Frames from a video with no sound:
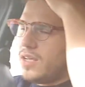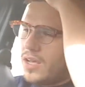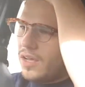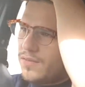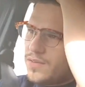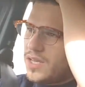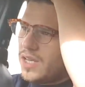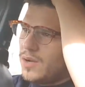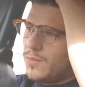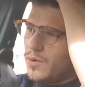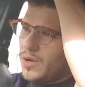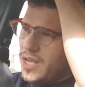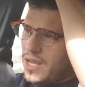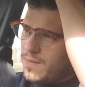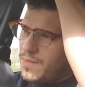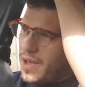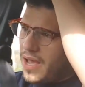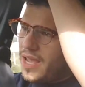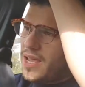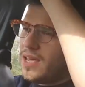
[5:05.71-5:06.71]
I've seen them on
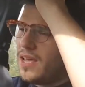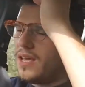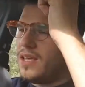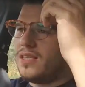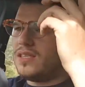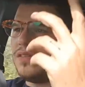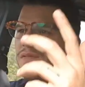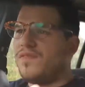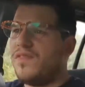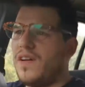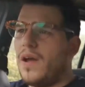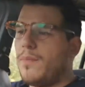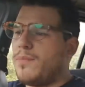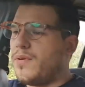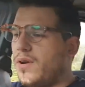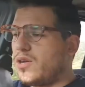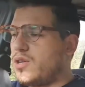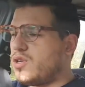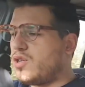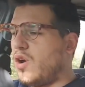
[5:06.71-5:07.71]
eBay. There's a
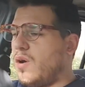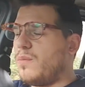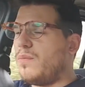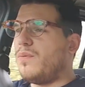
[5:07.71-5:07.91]
fabric shop